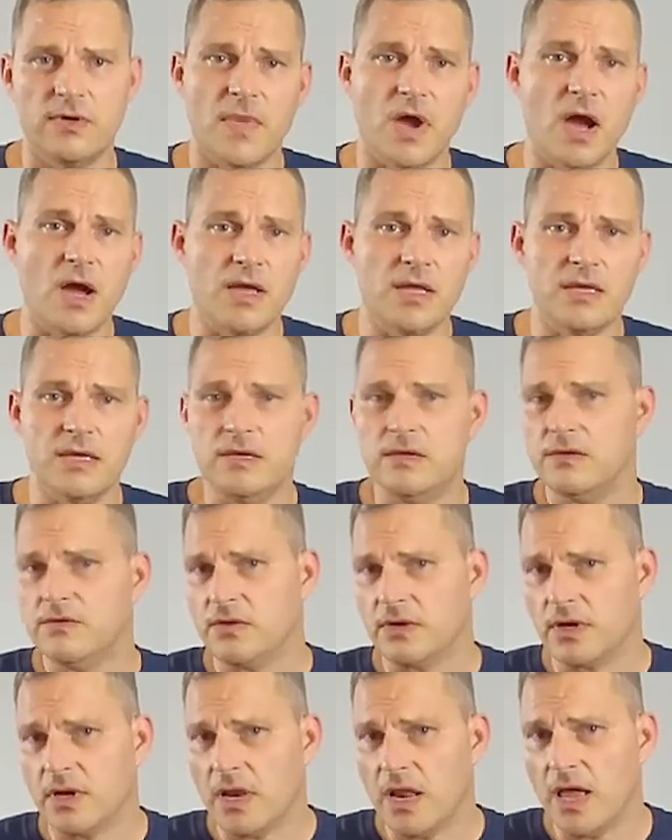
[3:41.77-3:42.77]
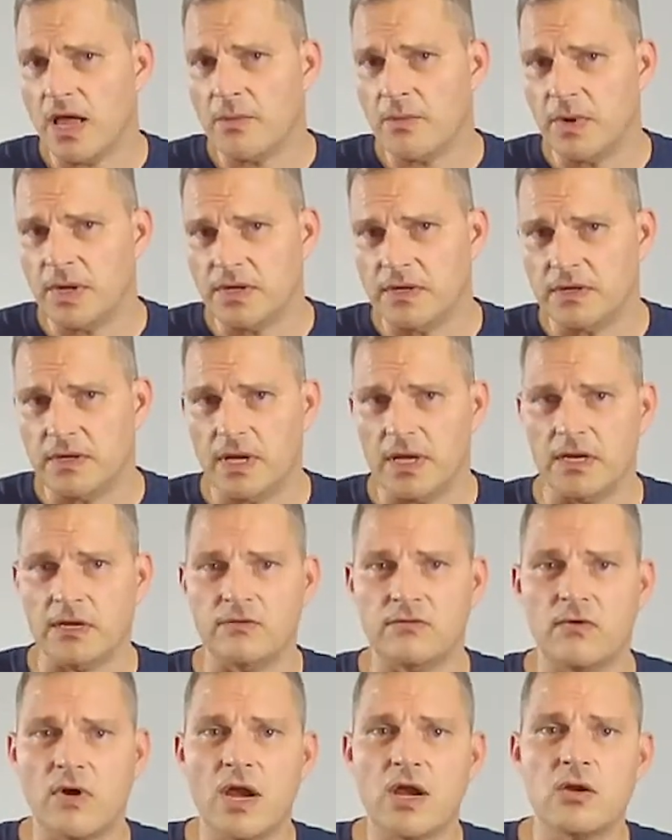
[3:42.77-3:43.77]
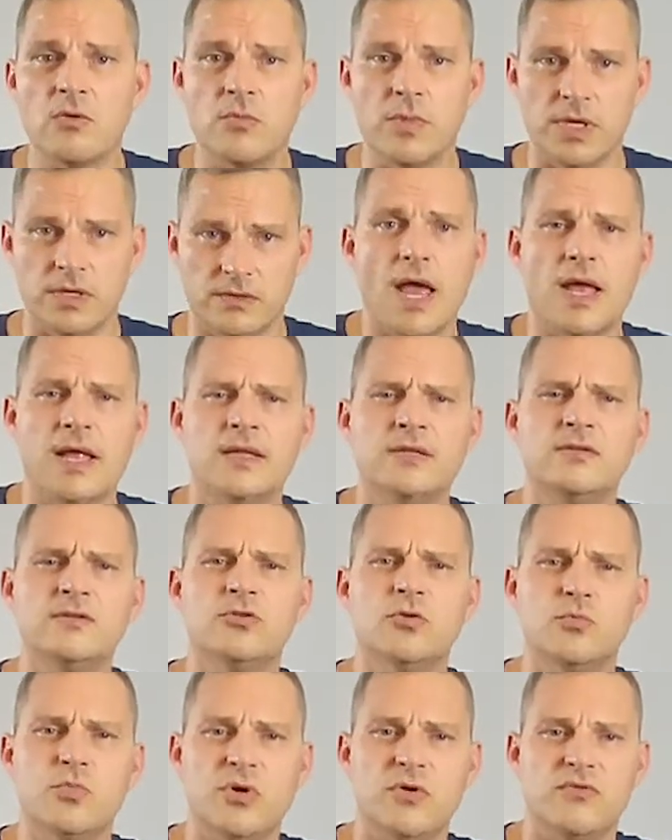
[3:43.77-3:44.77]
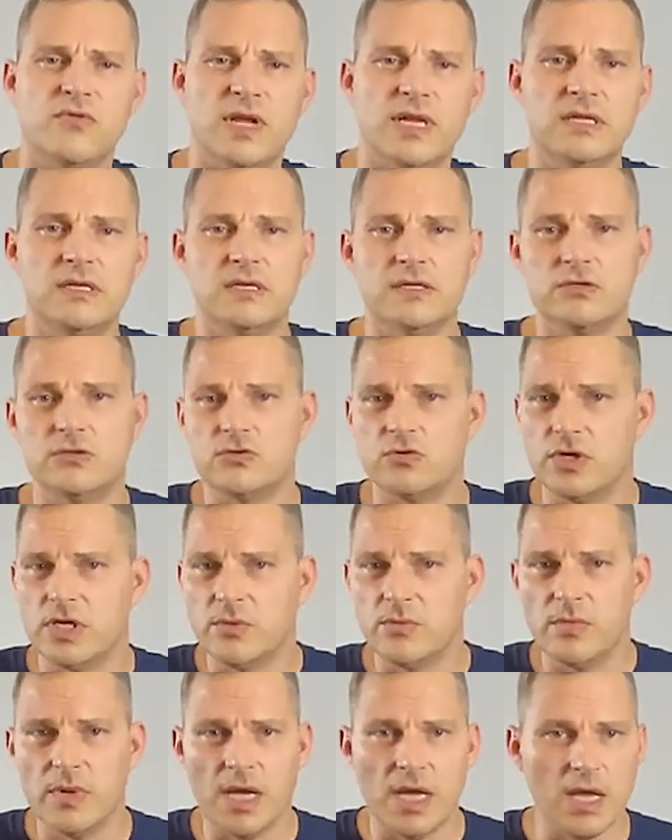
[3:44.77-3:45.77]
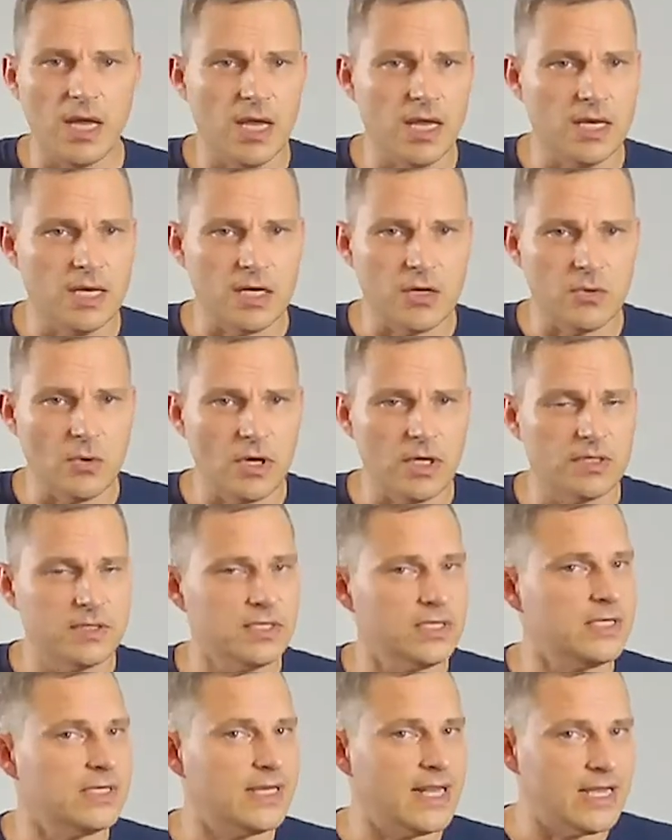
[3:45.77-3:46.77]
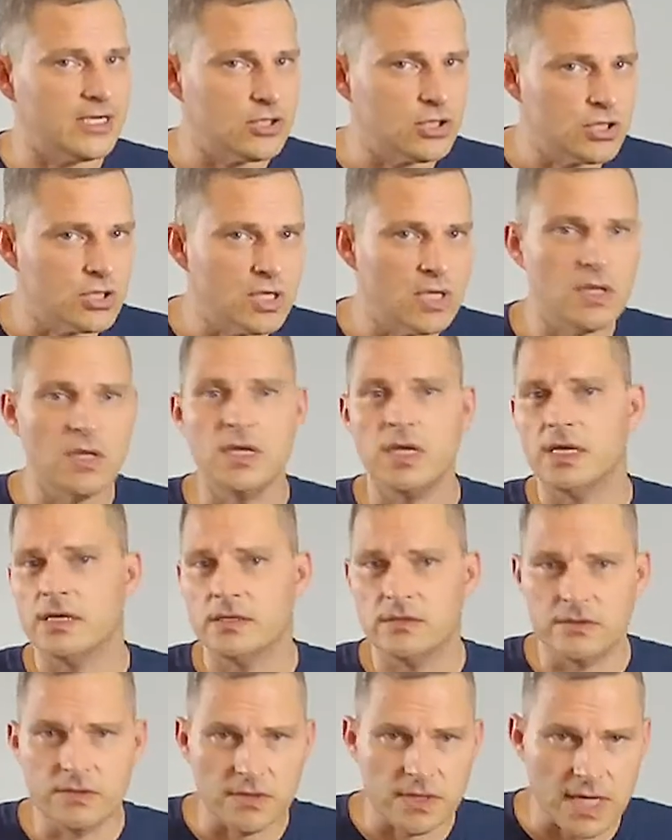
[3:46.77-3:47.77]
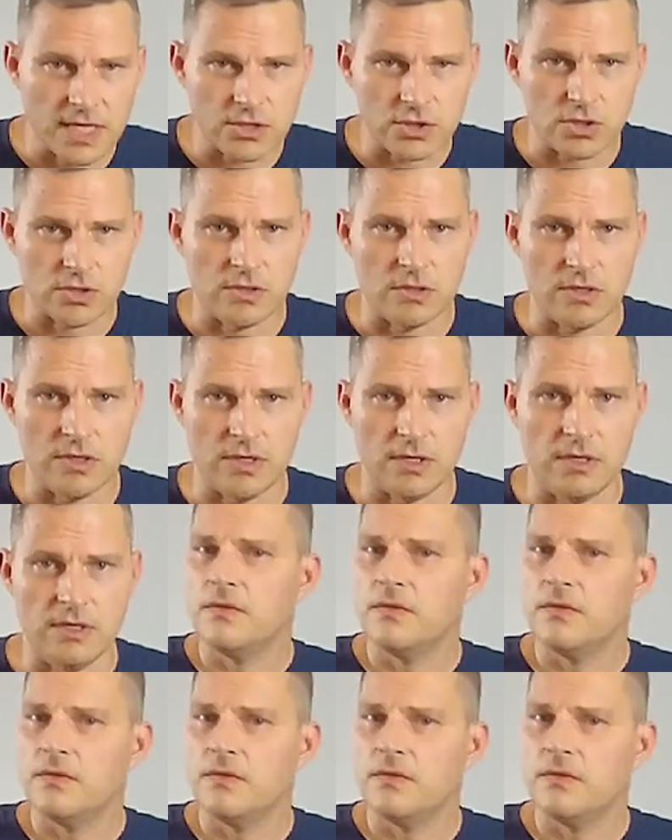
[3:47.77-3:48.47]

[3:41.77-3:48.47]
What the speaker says: i.e. the climate and environment, and to prevent extreme inequality nationally and internationally.